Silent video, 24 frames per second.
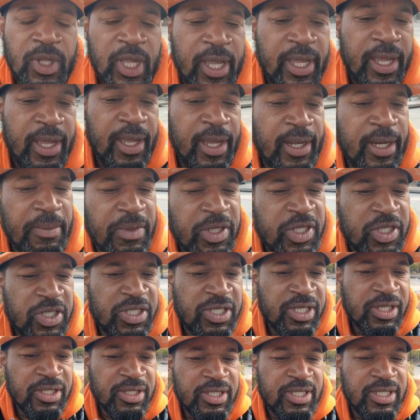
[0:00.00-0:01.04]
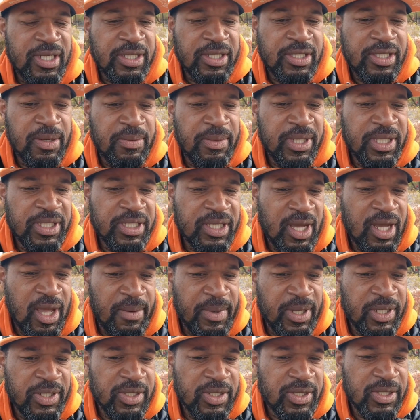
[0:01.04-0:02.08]
And let me just check some of these
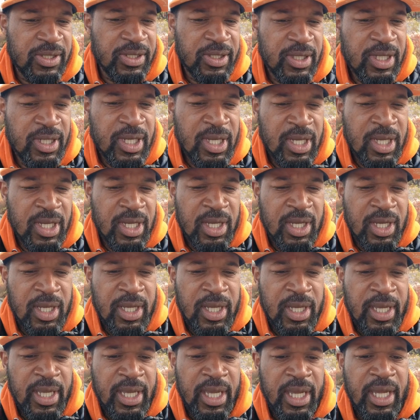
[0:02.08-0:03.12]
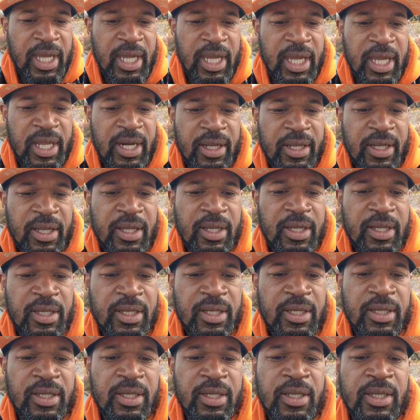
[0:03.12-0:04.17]
comments. And
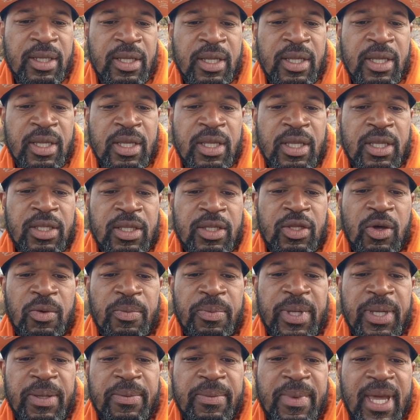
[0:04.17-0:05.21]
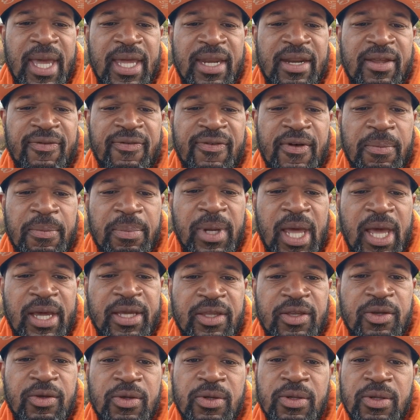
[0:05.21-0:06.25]
don't be mad if I
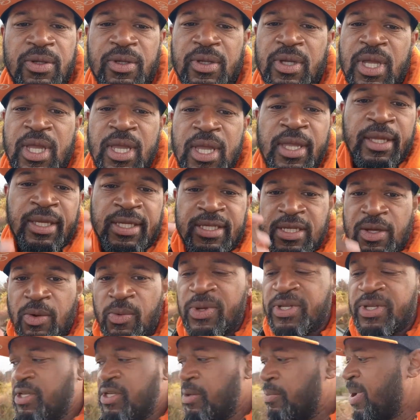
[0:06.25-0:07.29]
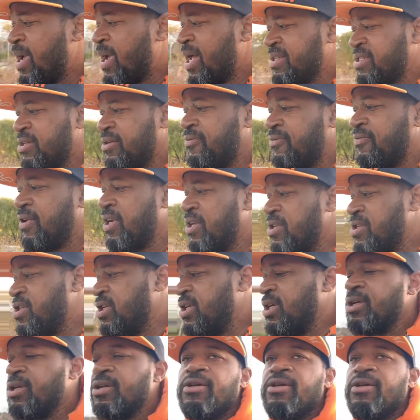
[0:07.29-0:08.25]
block you, because I want some positive energy.